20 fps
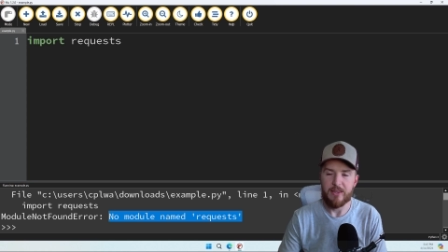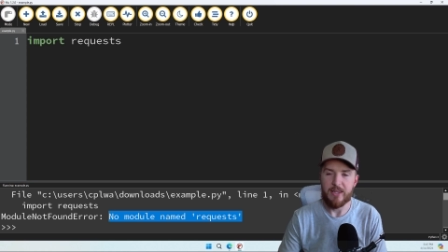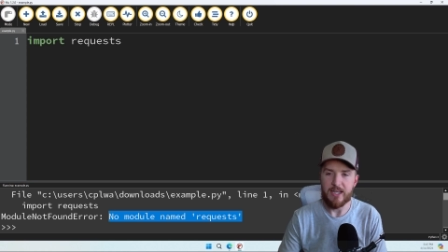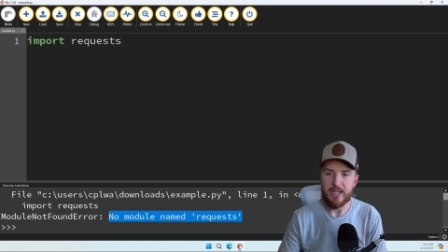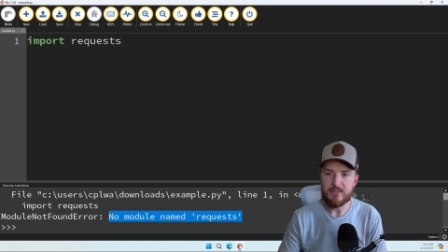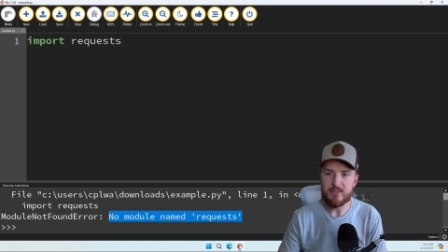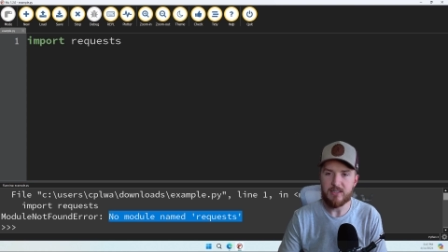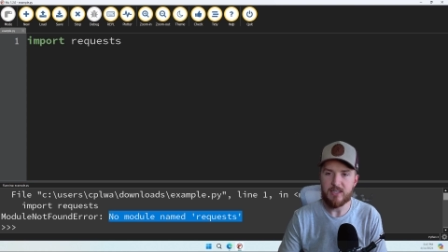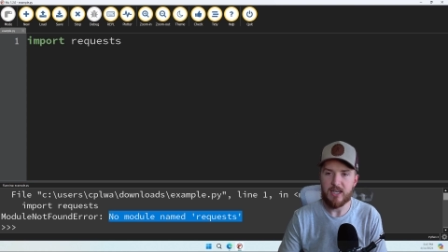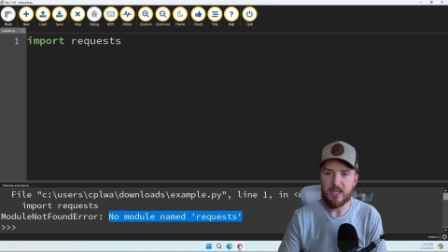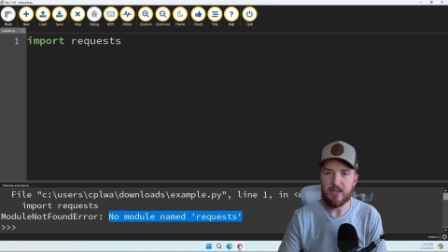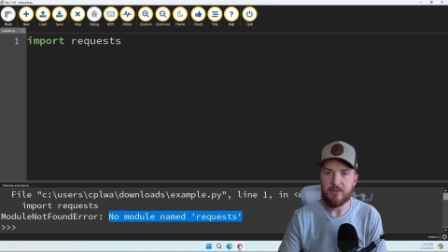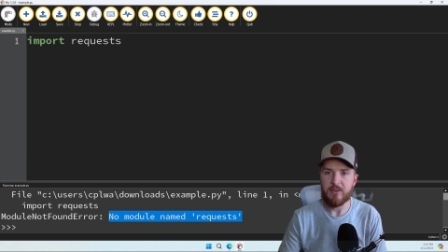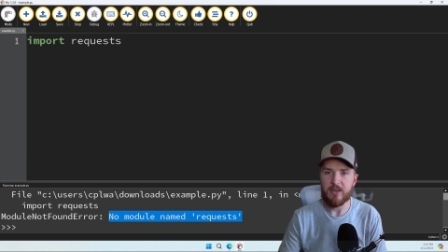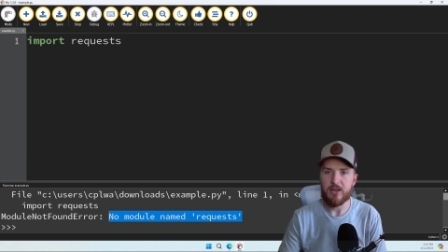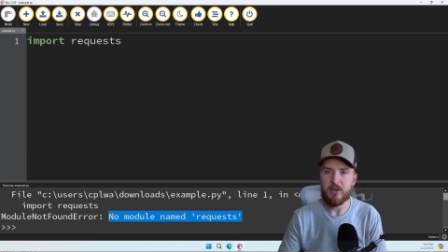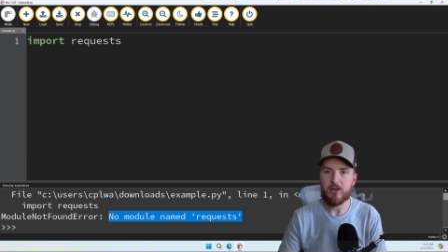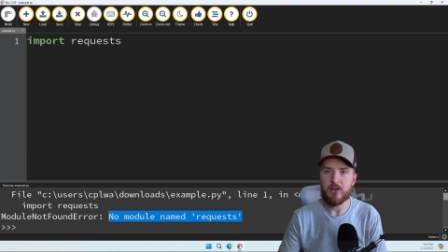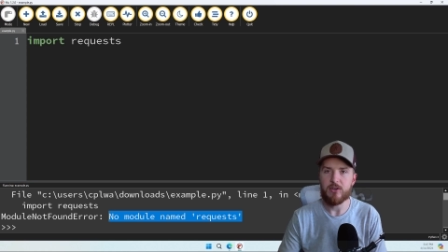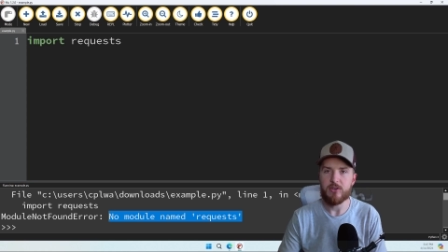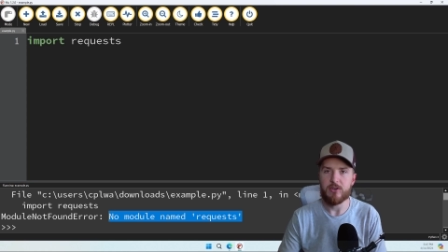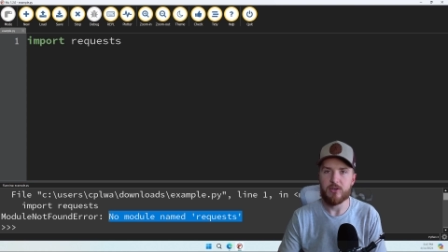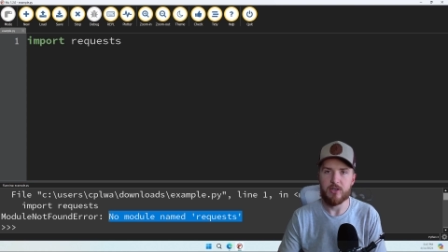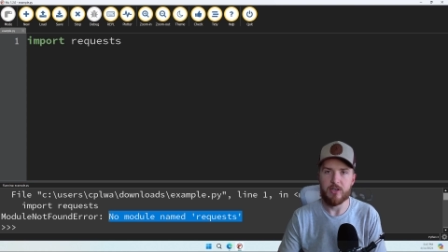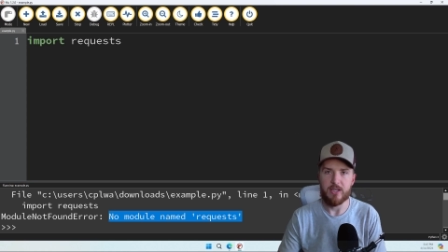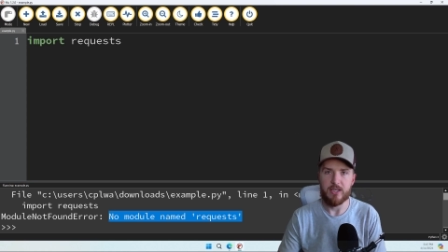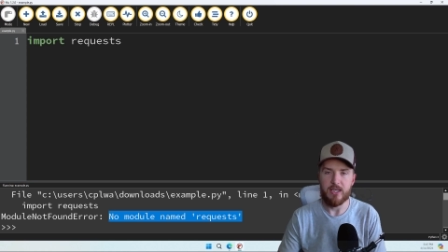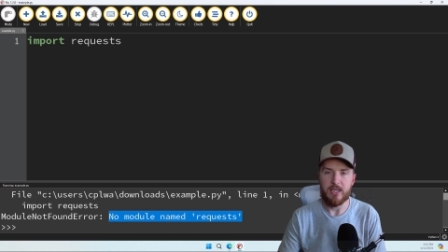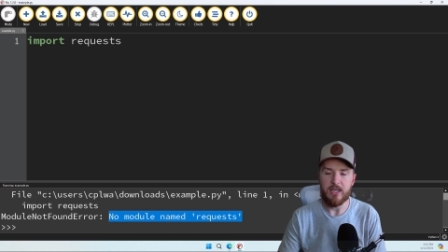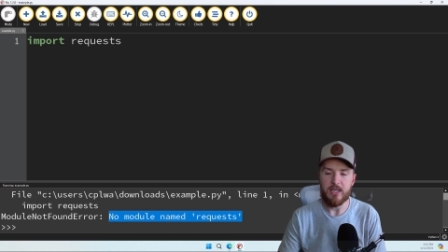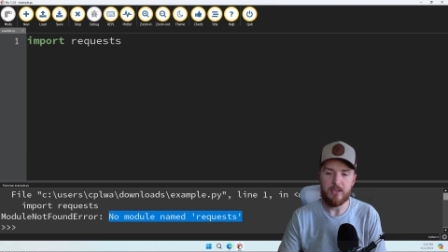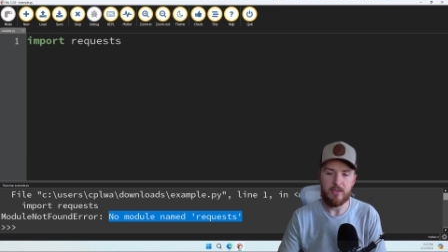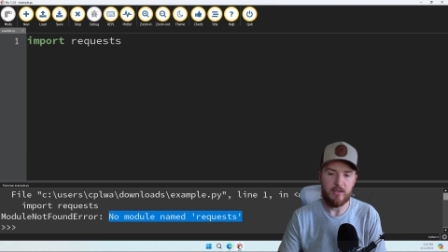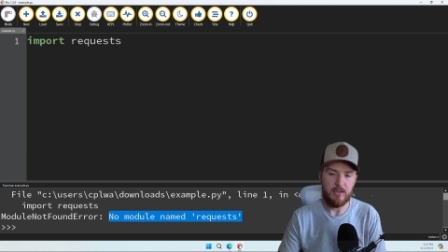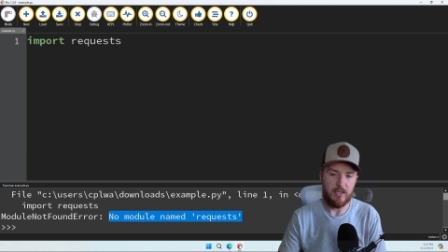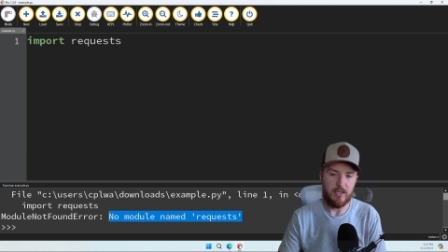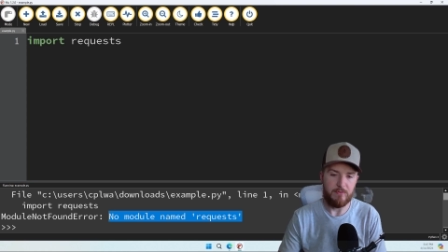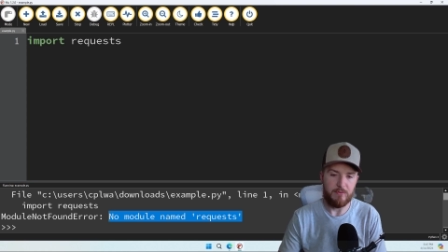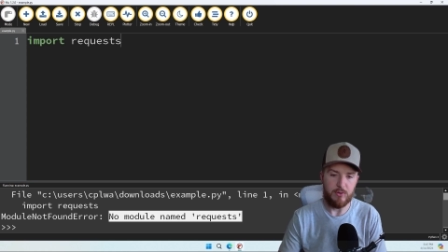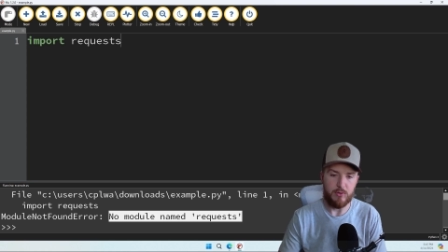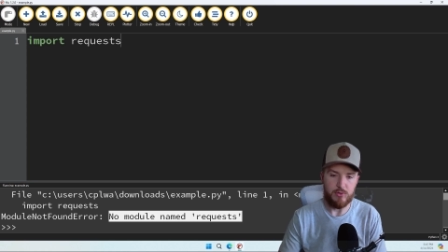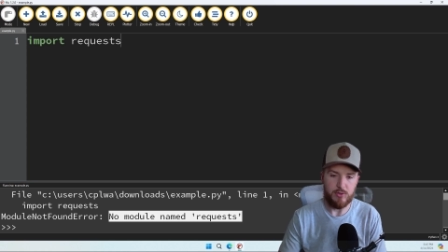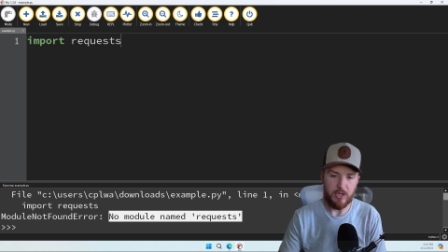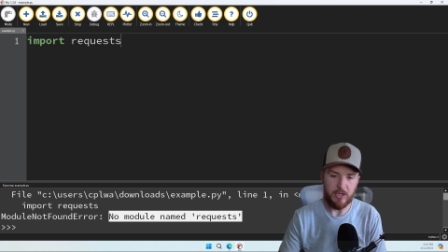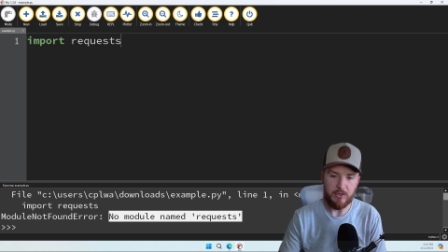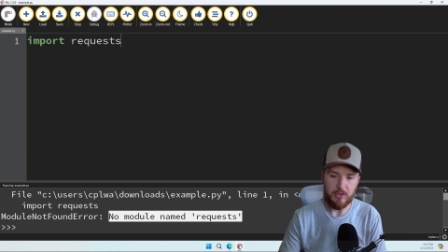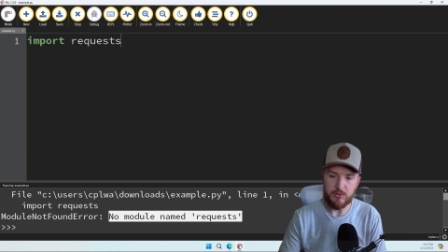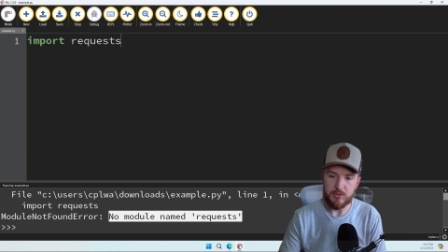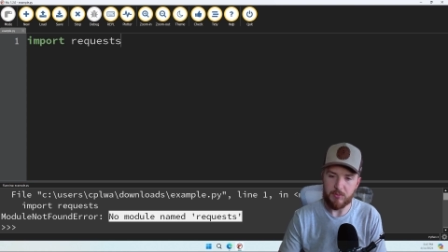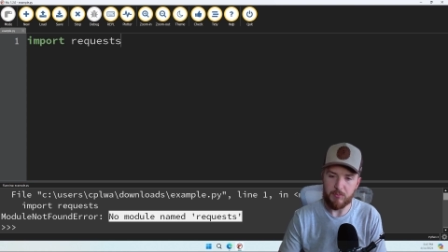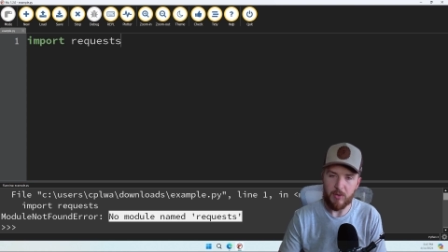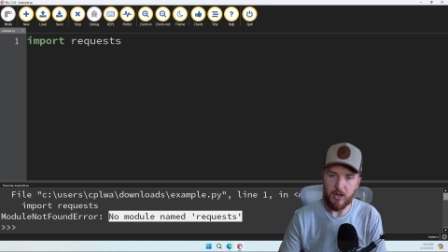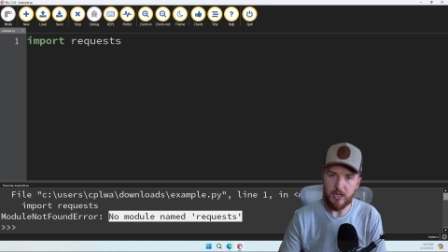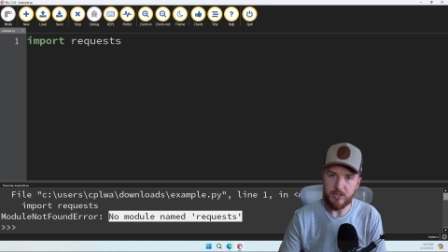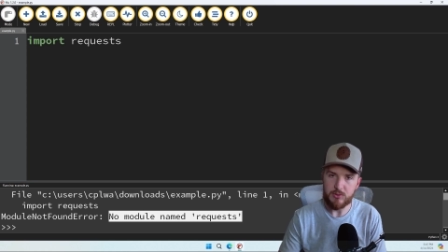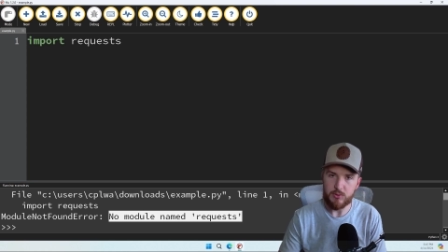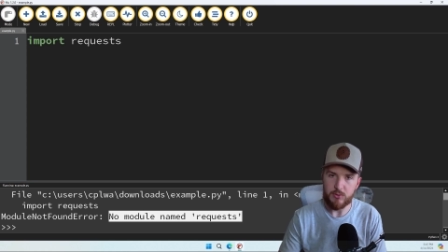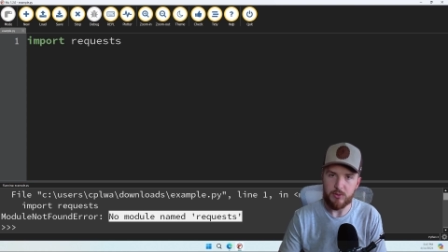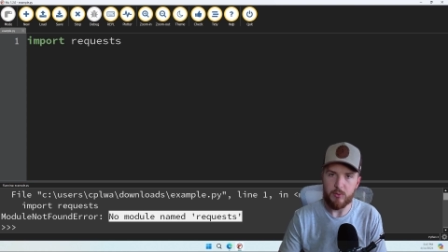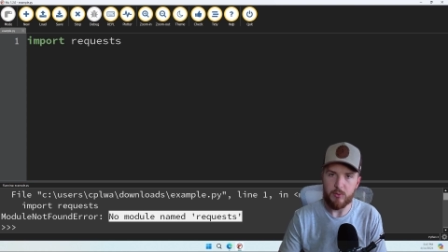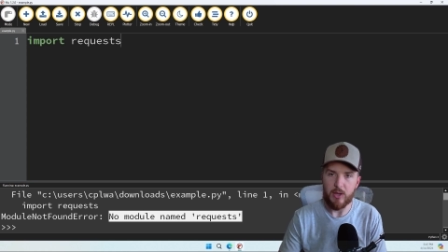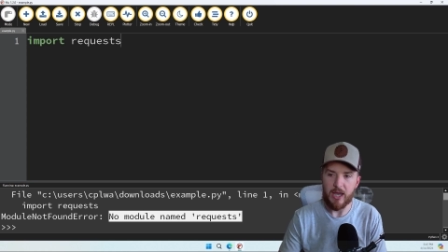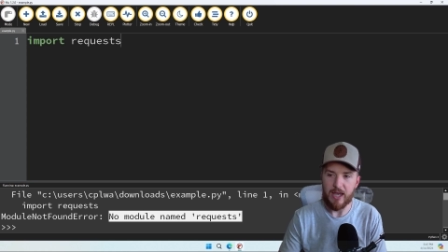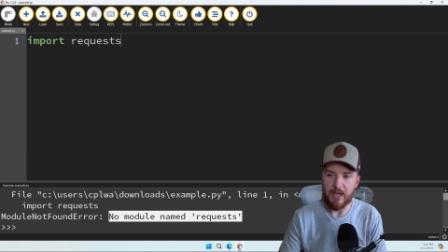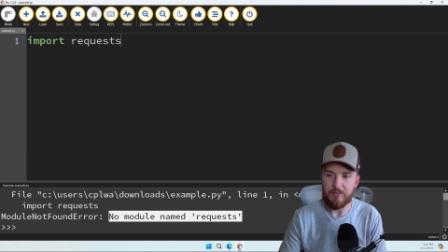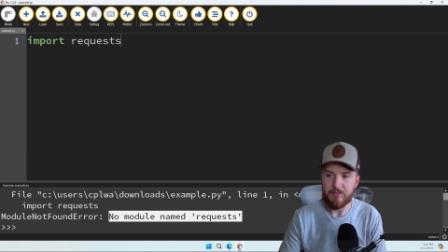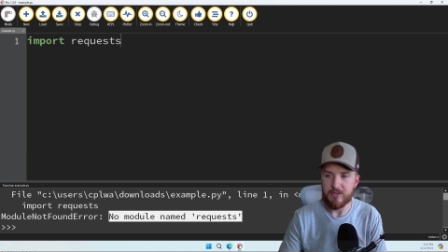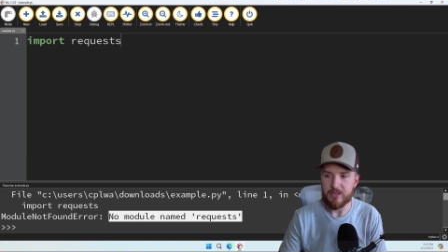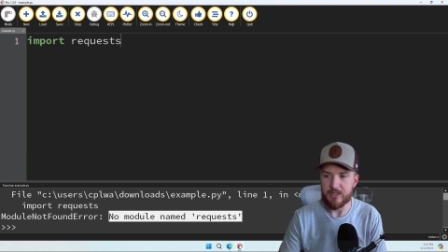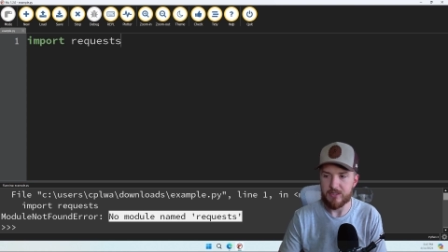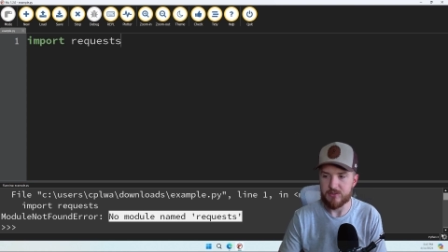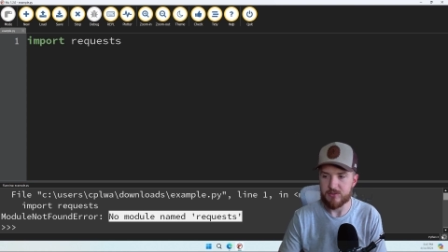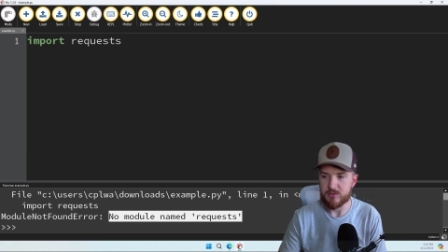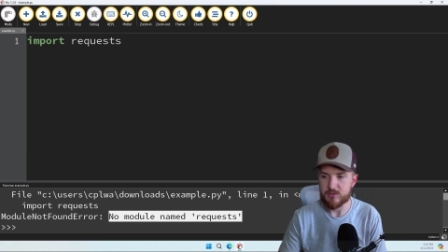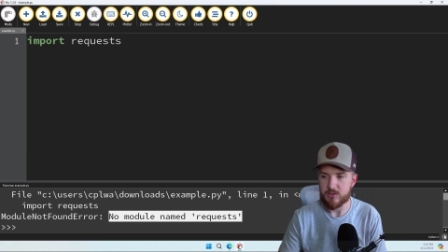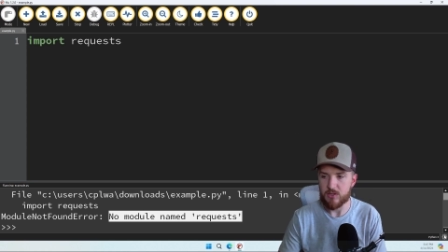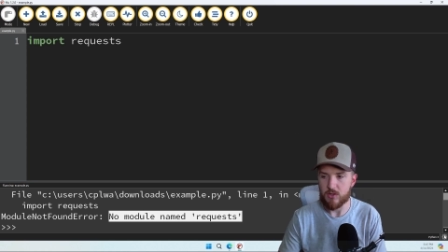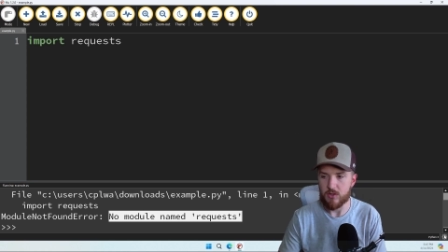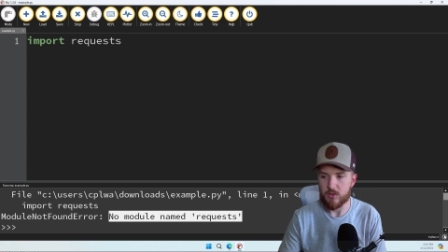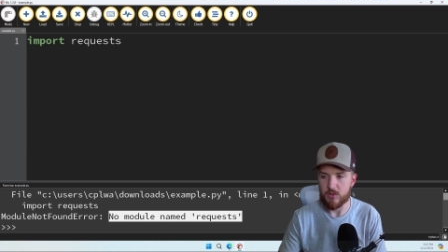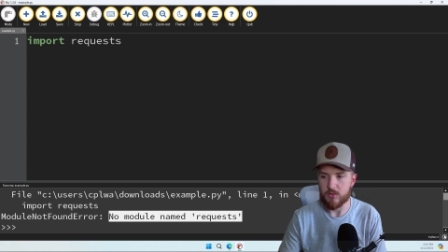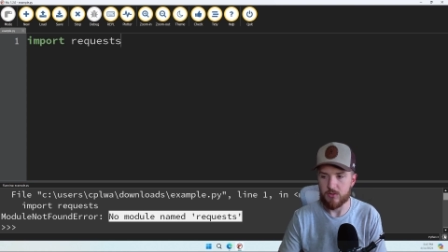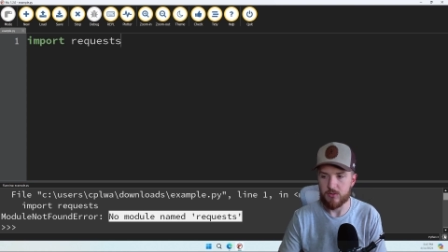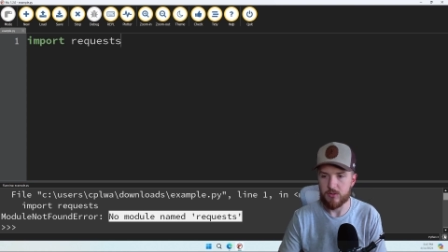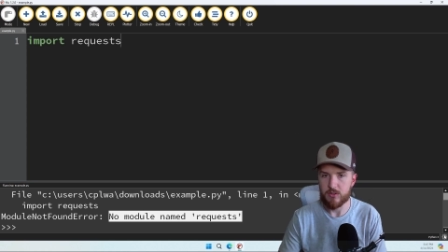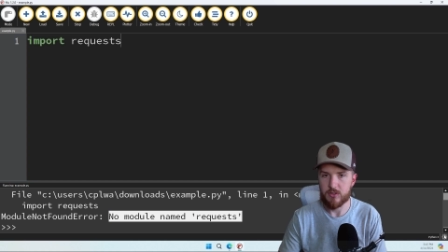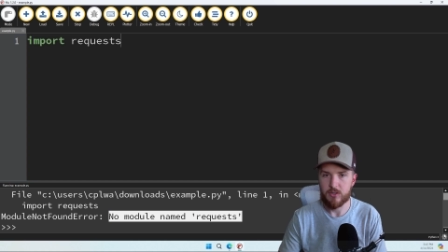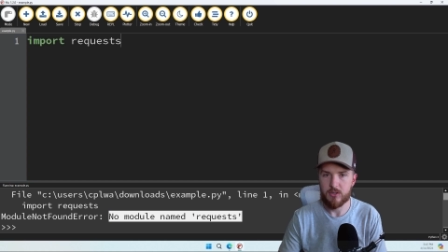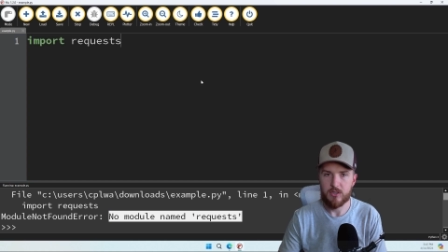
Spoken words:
That's the kind of error you're going to get if you try to use a module you haven't installed.